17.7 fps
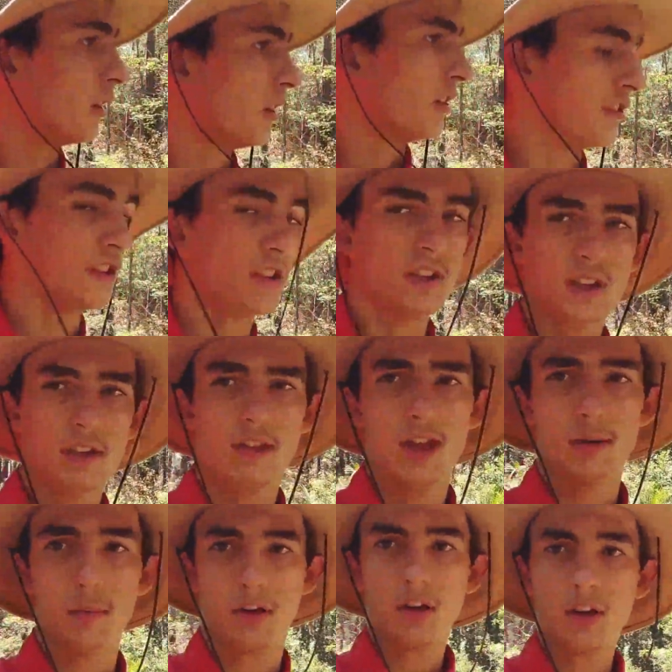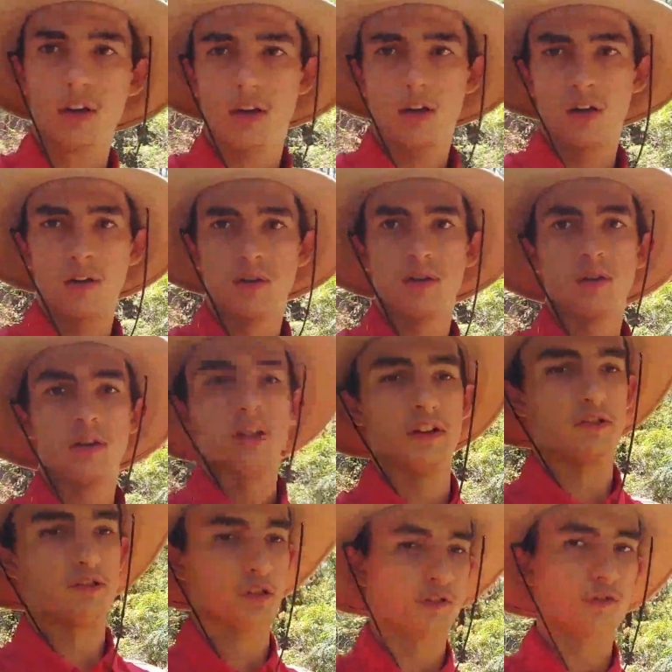seeing them here
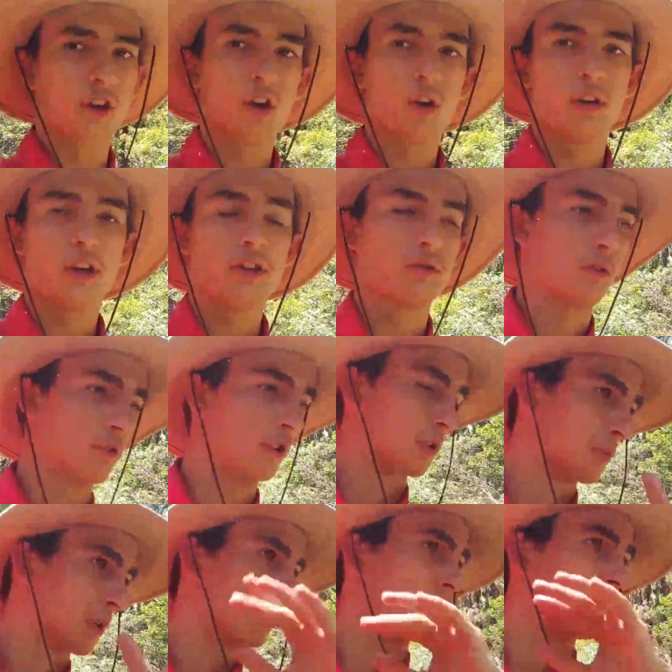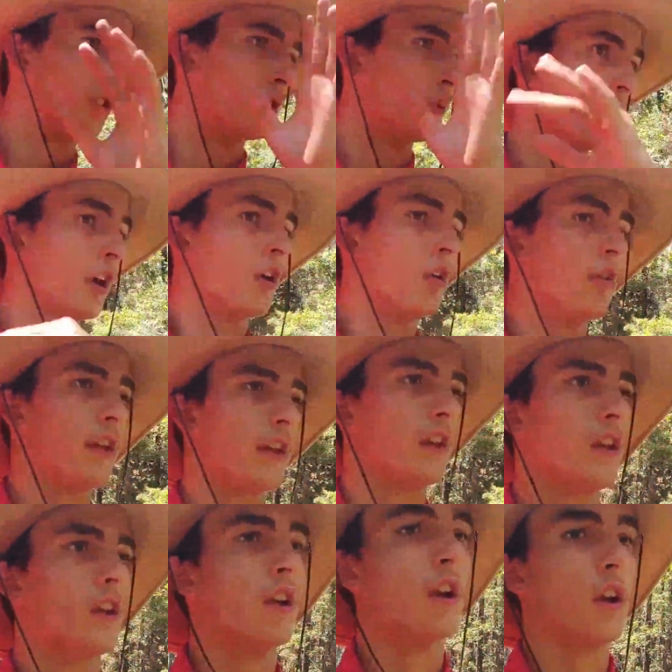is just very interesting because you know that
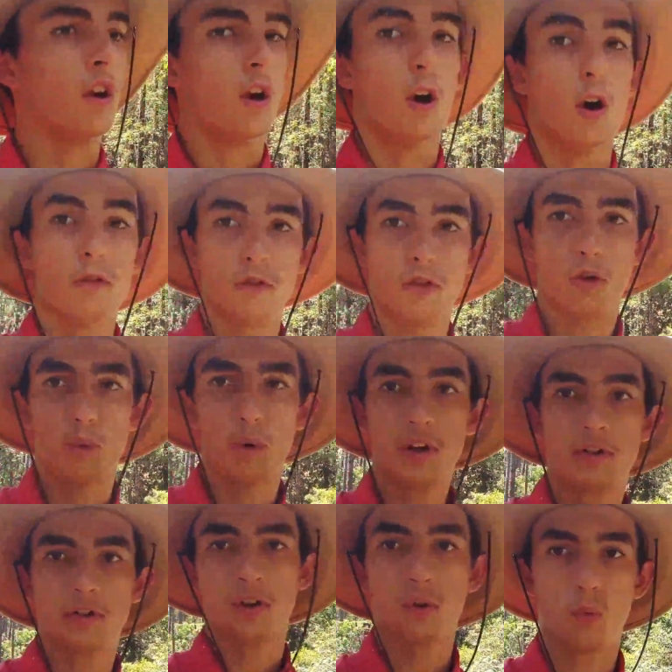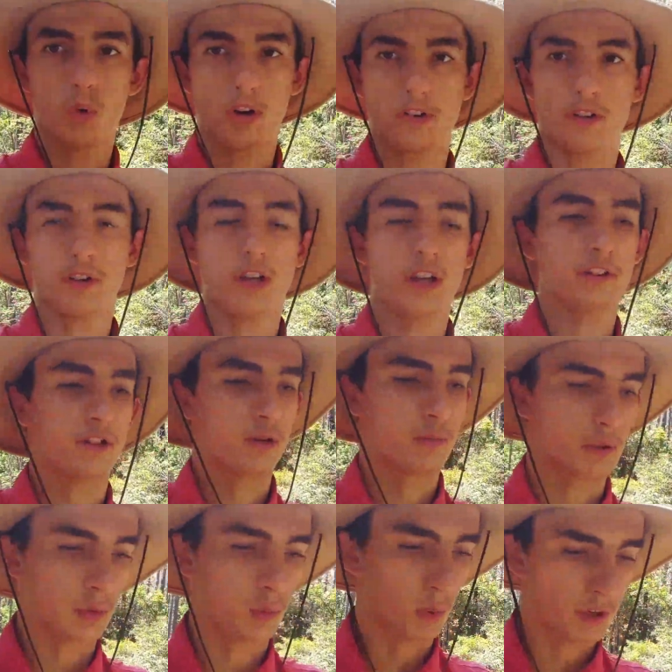over the winter, once it gets to
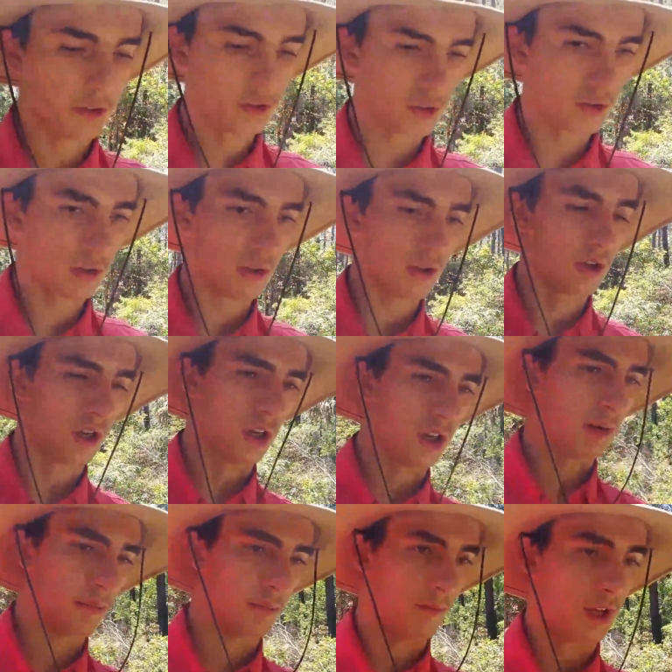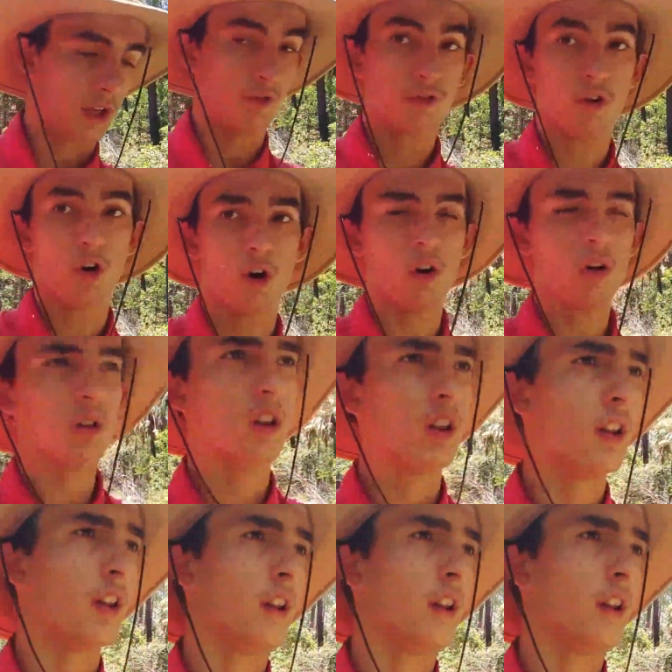be winter and fall,